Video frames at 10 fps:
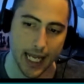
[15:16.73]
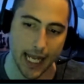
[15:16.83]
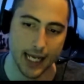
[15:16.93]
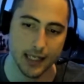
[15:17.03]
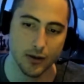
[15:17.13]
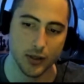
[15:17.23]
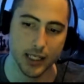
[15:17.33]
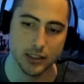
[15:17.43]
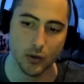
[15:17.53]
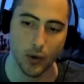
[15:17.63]
and
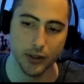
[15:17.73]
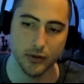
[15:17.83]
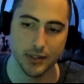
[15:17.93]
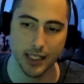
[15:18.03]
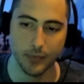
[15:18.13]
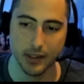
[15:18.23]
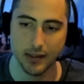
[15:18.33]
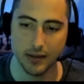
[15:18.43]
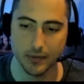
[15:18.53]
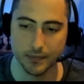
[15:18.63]
okay, so what? You take, big
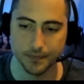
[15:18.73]
deal.